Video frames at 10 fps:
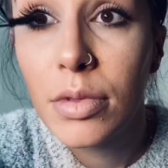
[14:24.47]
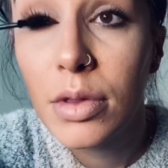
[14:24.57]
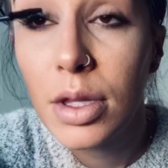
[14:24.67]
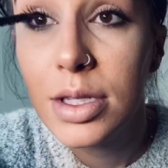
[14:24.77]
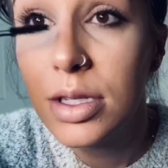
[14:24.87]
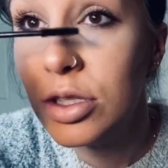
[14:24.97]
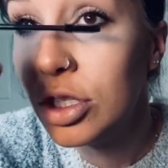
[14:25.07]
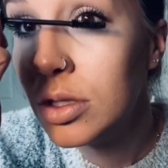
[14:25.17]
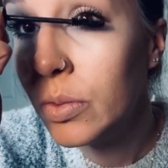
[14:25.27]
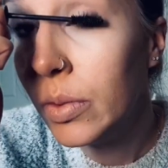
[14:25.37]
This is
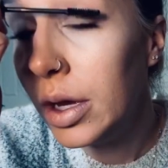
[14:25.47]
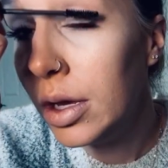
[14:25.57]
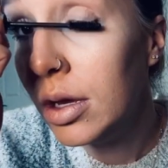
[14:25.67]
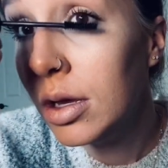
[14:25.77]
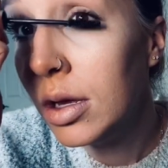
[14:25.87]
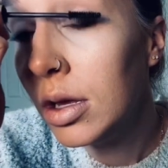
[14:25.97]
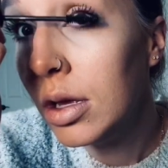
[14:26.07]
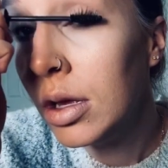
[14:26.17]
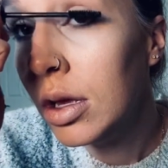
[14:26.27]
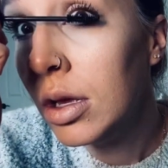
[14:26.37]
just what
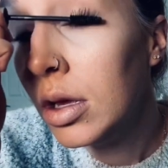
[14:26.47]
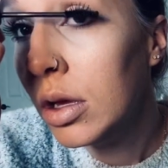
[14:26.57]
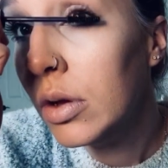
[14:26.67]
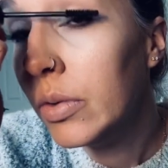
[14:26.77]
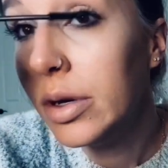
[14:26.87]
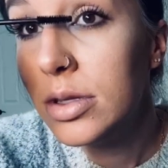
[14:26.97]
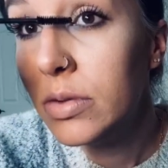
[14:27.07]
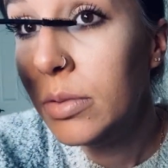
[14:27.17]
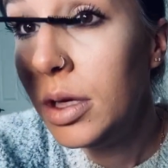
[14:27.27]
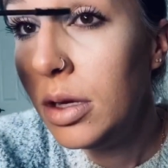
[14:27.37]
works for
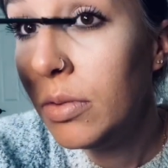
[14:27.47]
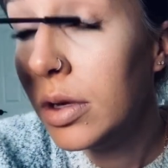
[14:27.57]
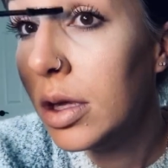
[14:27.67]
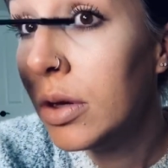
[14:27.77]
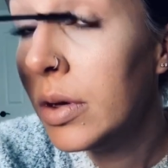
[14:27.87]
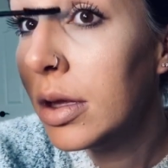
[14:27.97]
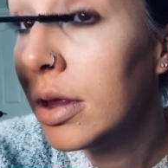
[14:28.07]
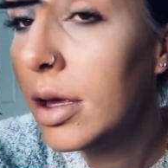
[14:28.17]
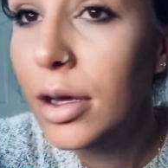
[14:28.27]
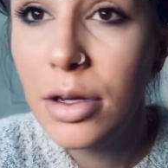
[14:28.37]
me really
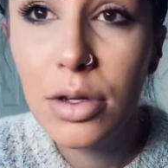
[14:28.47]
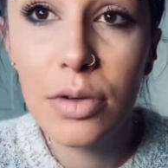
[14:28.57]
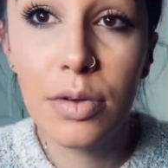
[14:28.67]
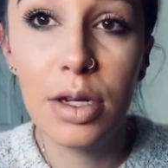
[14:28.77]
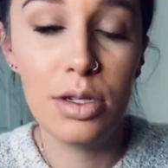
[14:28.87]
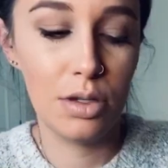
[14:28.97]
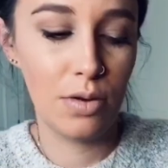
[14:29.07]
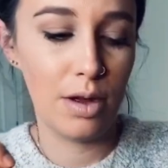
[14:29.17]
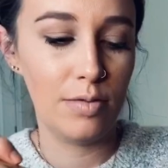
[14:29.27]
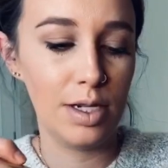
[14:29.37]
quickly when I don't
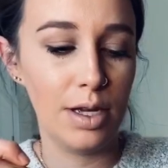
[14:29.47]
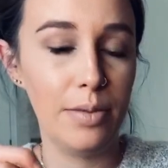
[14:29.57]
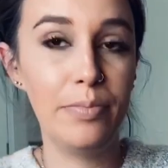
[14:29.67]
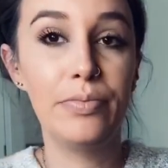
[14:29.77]
have time.